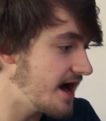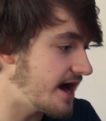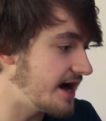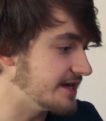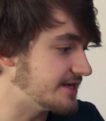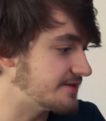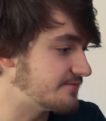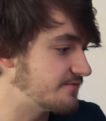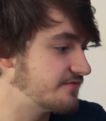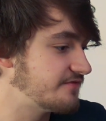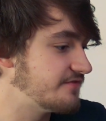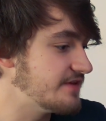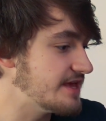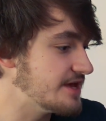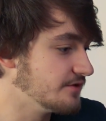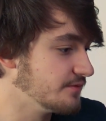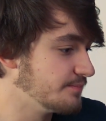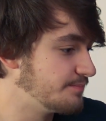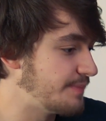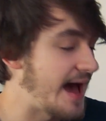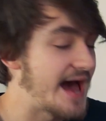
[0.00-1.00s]
I
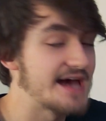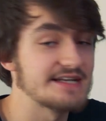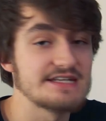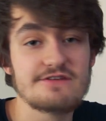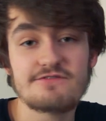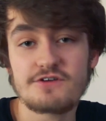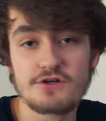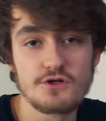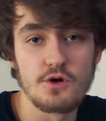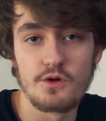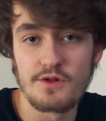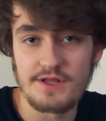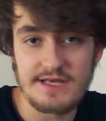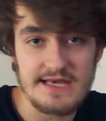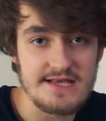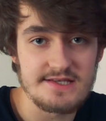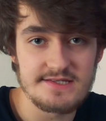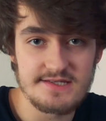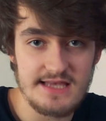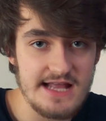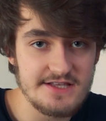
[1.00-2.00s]
feel bad even calling
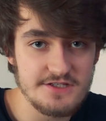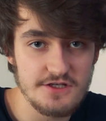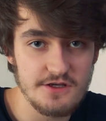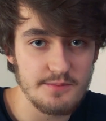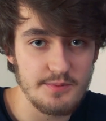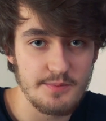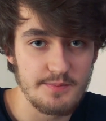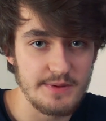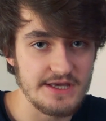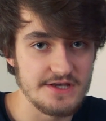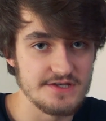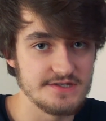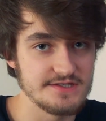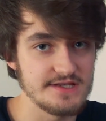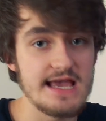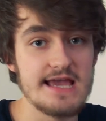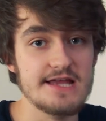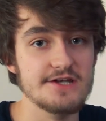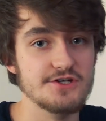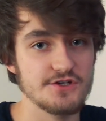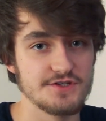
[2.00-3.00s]
it setup because
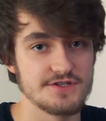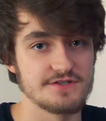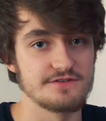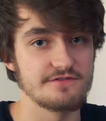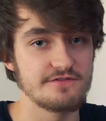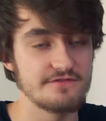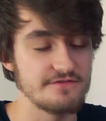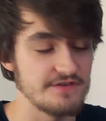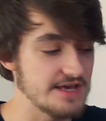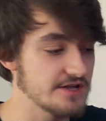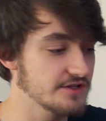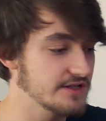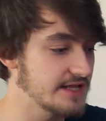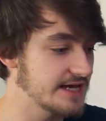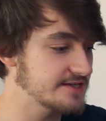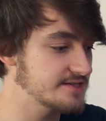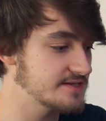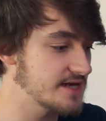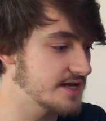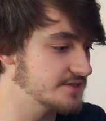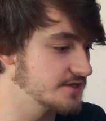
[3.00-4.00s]
it doesn't feel
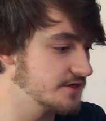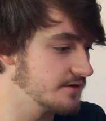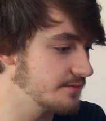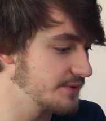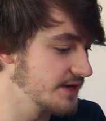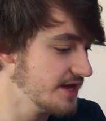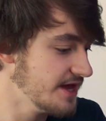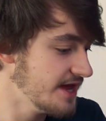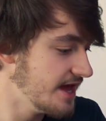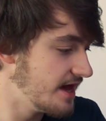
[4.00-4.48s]
like setup.